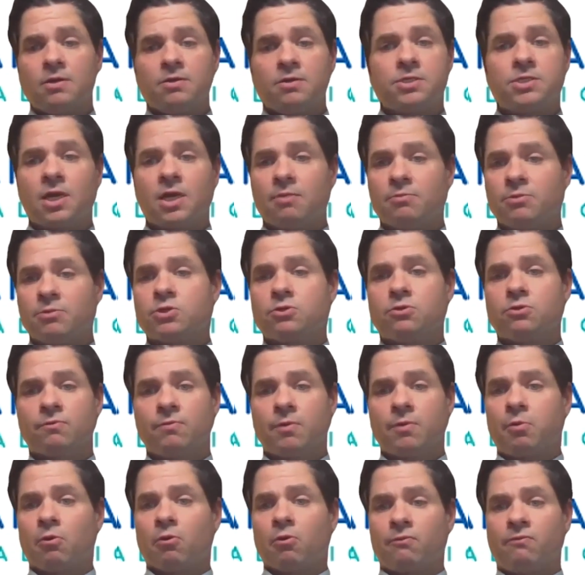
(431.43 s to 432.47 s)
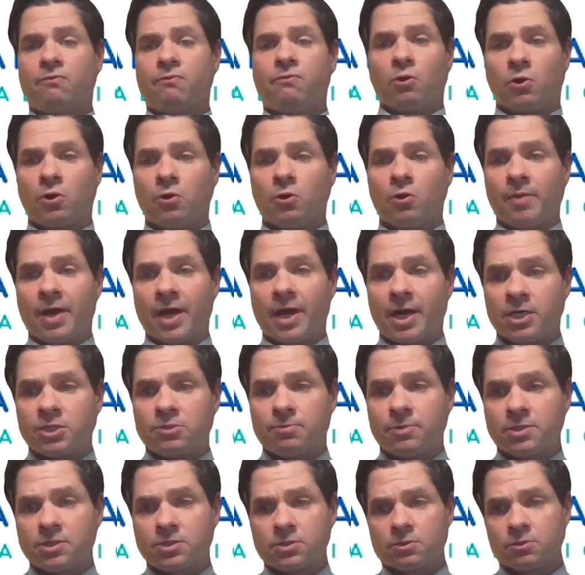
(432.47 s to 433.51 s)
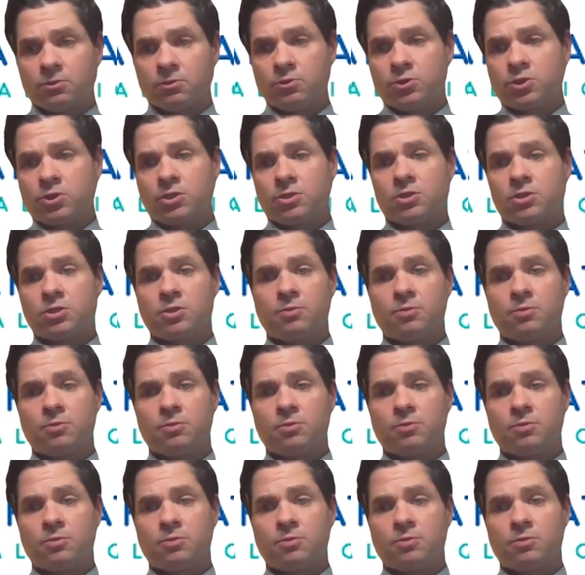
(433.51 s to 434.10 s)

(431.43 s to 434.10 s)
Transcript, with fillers: The same is true of the portfolio management solution